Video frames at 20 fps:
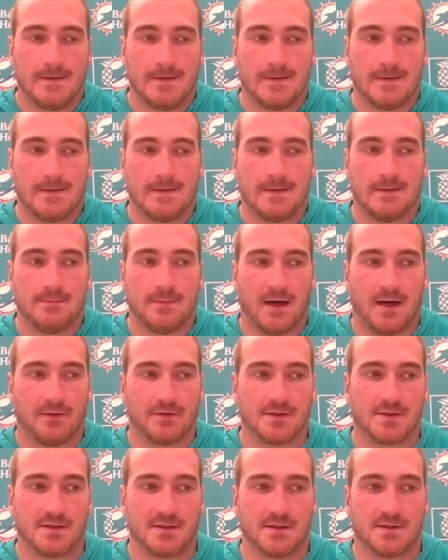
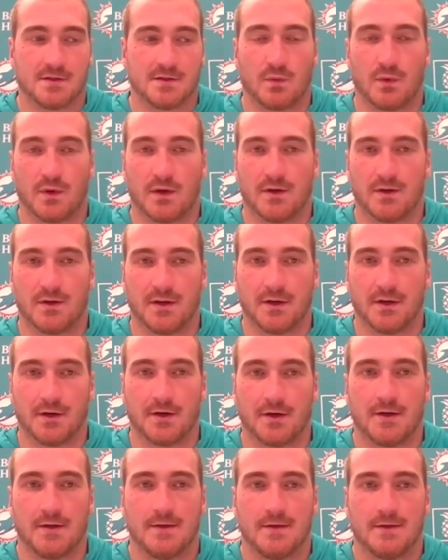Obviously, it's a weird
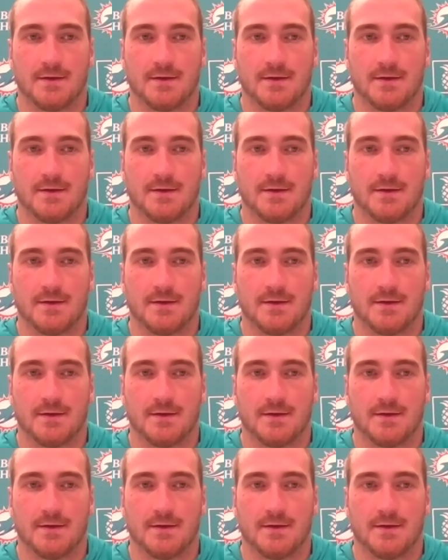year,